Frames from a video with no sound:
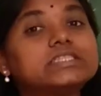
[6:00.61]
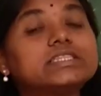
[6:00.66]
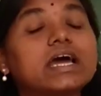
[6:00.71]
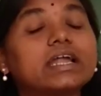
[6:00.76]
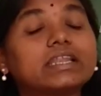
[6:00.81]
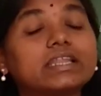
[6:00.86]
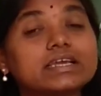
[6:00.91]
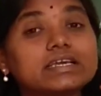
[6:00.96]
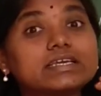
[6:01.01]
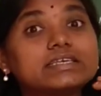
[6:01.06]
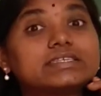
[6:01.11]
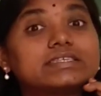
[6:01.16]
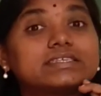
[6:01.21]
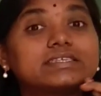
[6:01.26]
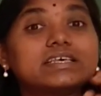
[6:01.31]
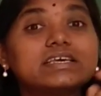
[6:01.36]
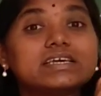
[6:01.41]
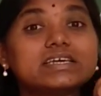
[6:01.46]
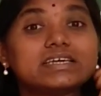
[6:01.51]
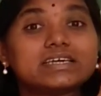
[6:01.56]
That is
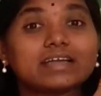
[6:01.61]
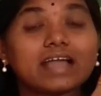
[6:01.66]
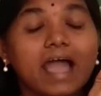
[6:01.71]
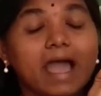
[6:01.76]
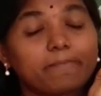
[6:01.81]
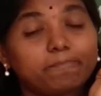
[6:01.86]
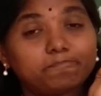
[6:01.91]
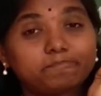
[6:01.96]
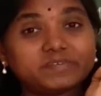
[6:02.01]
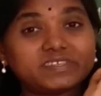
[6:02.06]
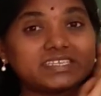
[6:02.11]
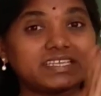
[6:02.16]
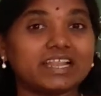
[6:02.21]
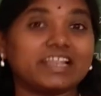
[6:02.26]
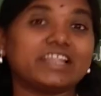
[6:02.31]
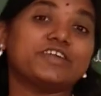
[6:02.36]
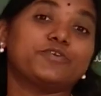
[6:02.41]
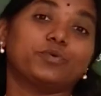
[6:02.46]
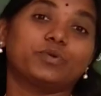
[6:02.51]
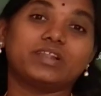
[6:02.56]

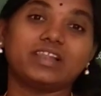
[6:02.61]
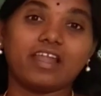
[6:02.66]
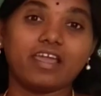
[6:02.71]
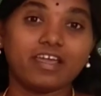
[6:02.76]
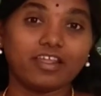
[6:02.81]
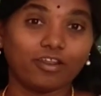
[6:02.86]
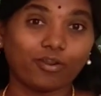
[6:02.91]
absolutely